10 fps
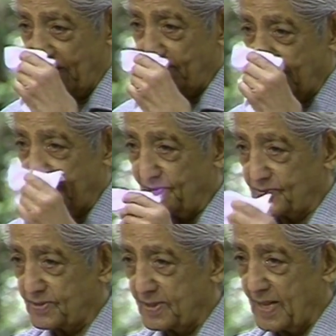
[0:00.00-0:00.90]
I wonder if
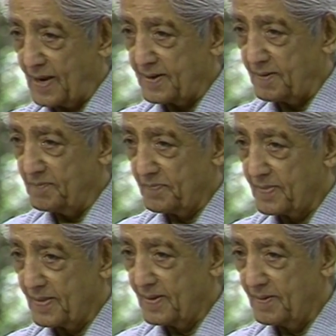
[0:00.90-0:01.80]
you see that.
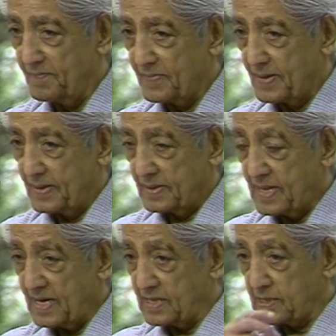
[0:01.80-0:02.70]

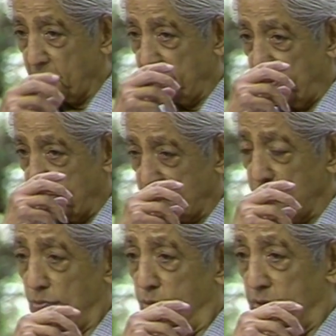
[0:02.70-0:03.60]
There is a
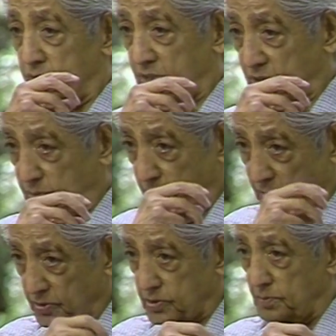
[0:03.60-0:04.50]
person who is
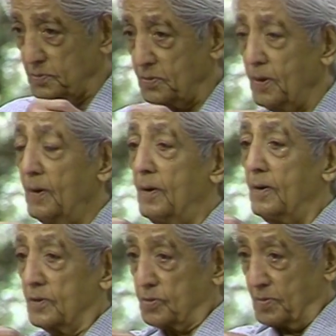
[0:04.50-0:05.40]
responsible
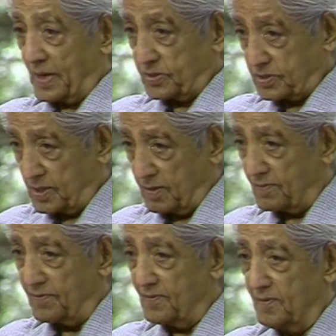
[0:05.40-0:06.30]
to
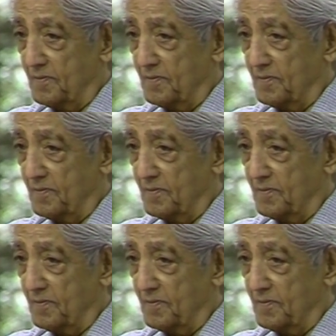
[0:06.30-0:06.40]
myself.